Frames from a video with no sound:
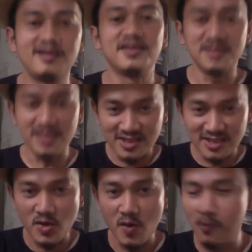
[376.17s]
dig
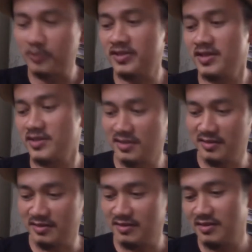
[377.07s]
your
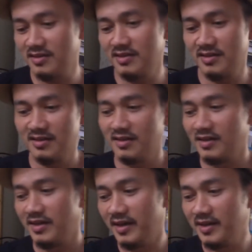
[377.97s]
potential.
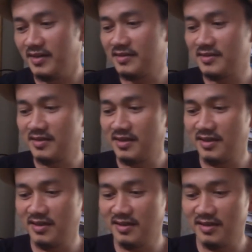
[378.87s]
And
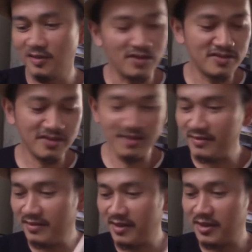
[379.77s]
once
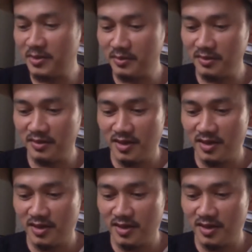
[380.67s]
again, thank you.